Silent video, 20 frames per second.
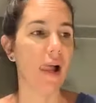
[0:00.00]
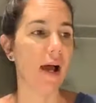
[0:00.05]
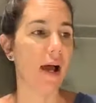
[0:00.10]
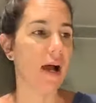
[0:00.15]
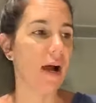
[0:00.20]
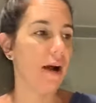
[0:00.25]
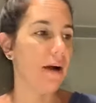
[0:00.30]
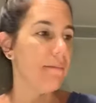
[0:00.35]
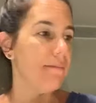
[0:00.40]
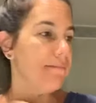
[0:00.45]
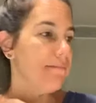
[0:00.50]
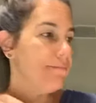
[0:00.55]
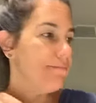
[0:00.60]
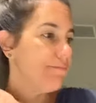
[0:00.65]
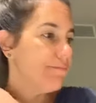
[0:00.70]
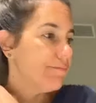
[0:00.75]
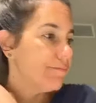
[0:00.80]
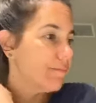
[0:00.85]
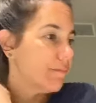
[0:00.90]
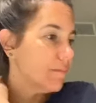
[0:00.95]
Um,
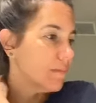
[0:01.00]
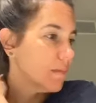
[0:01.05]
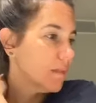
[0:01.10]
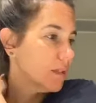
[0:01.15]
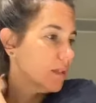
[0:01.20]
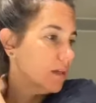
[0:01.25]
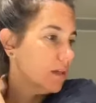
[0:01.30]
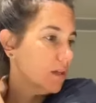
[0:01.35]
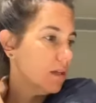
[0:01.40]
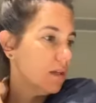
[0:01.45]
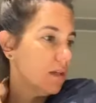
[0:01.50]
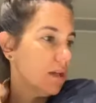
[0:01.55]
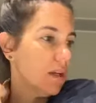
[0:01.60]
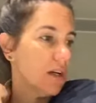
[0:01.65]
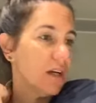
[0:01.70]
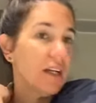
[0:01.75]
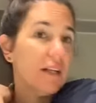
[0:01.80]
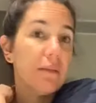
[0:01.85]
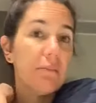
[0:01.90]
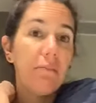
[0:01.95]

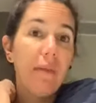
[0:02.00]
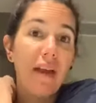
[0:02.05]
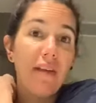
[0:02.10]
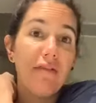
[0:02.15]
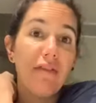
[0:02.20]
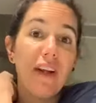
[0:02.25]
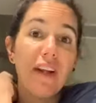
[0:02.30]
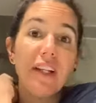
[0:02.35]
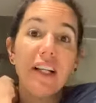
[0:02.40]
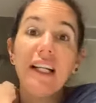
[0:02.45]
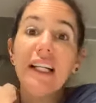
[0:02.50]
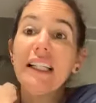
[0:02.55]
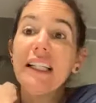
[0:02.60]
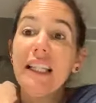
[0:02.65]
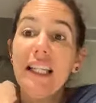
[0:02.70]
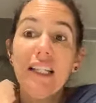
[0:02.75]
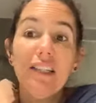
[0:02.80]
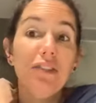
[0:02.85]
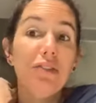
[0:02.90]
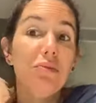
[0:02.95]
my friend
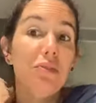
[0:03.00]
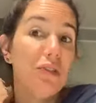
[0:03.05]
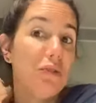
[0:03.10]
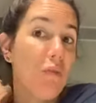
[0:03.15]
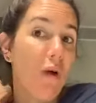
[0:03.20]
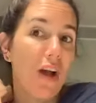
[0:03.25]
Cleet, who is